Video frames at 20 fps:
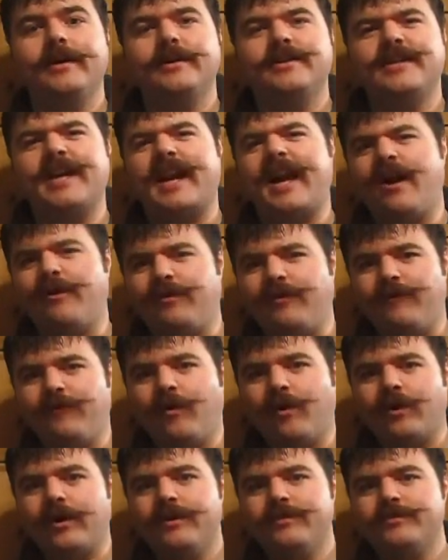Check out the
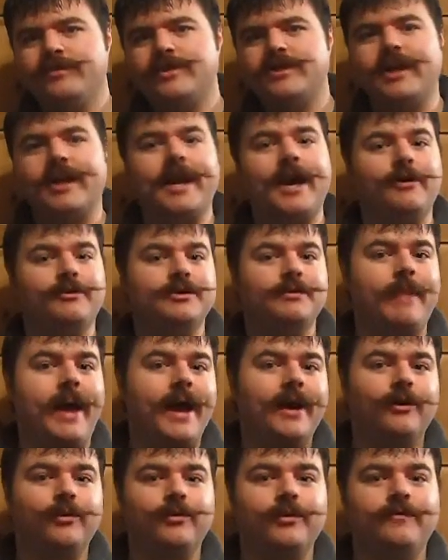forums, check out
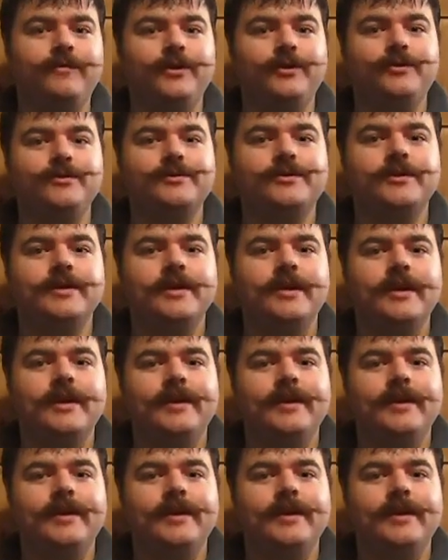tobacco reviews,